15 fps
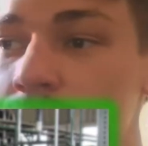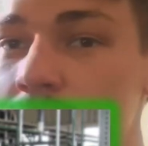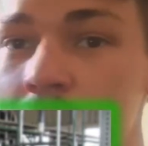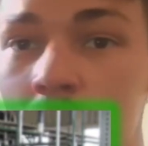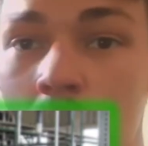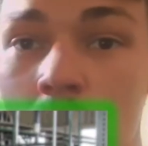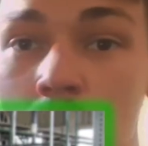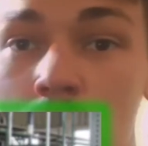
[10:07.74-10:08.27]
very
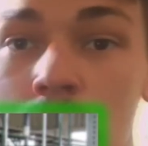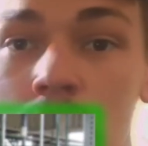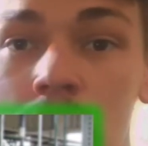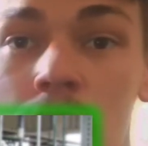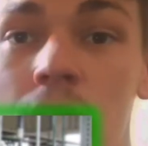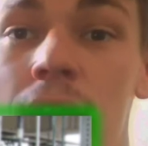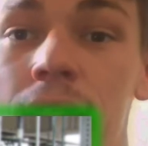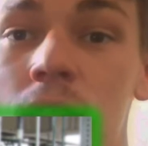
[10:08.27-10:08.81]
cool,
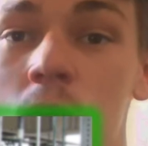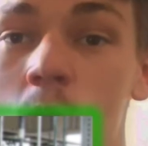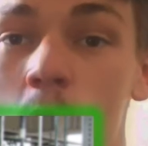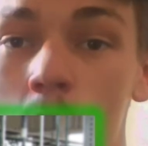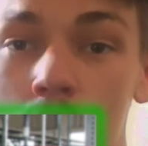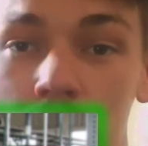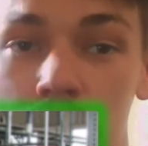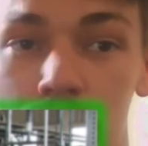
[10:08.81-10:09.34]
and the
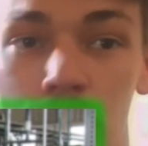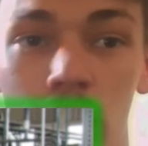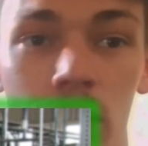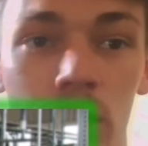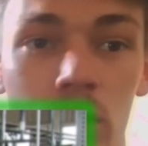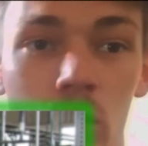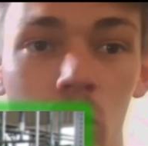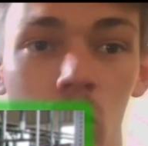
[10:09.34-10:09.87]
waste
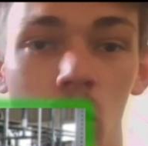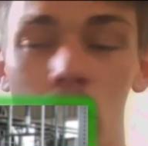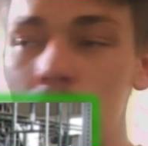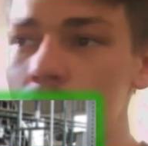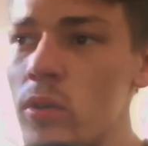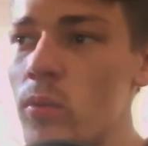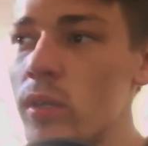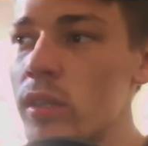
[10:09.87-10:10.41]
product, or I
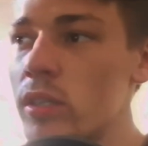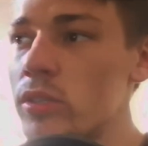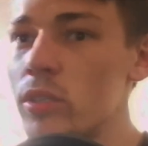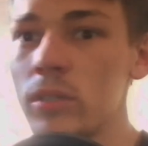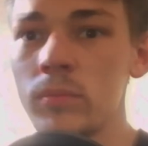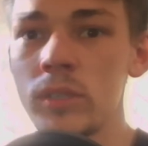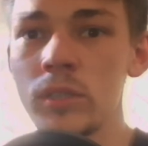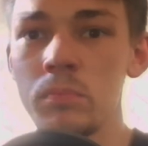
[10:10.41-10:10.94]
don't know what the
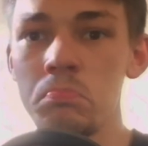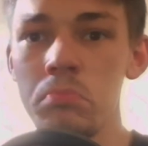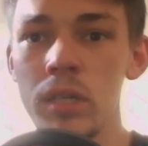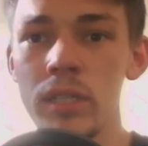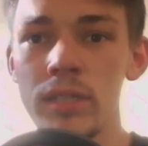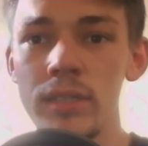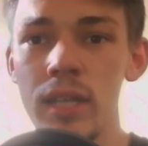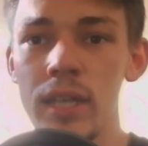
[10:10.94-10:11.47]
term is,
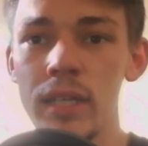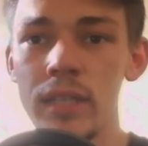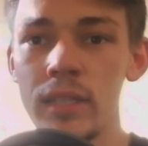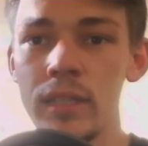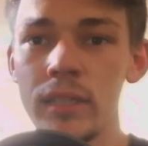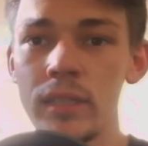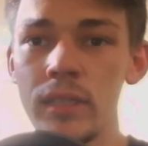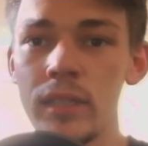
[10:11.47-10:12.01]
but like
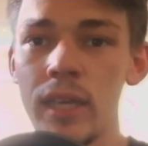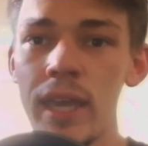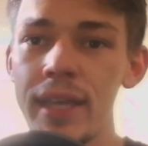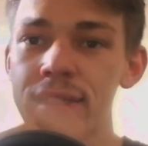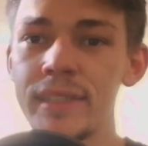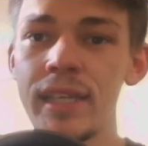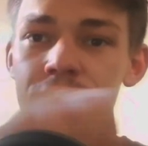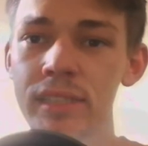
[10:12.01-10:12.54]
the
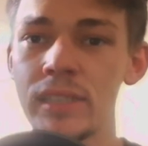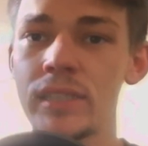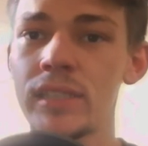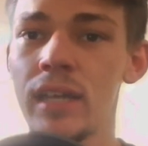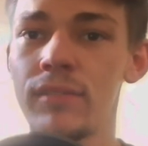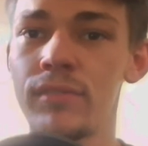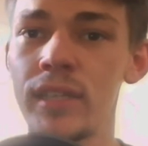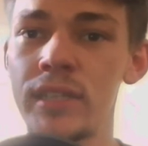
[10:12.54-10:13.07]
excess
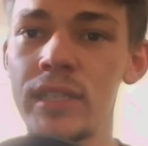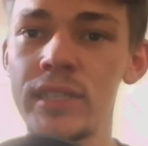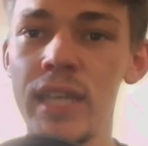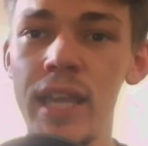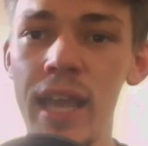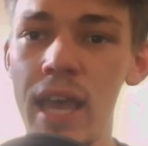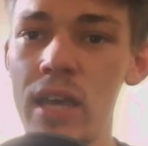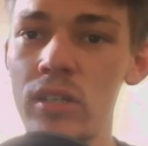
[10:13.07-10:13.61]
stuff that they
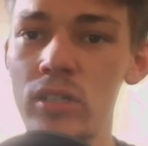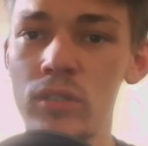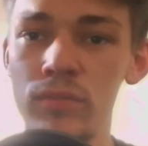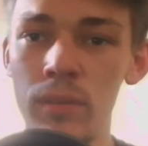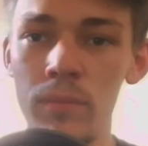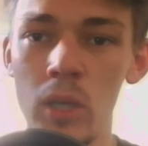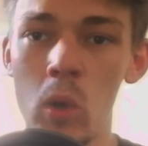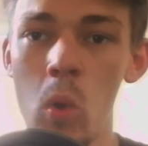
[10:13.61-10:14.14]
take out
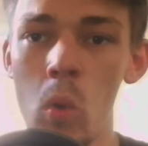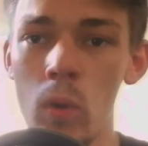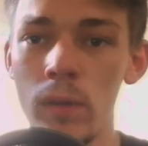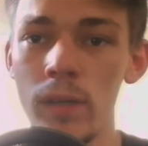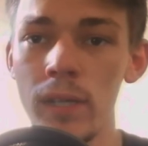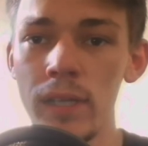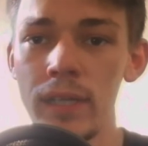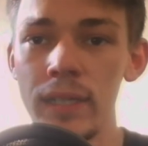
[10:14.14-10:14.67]
from the corn,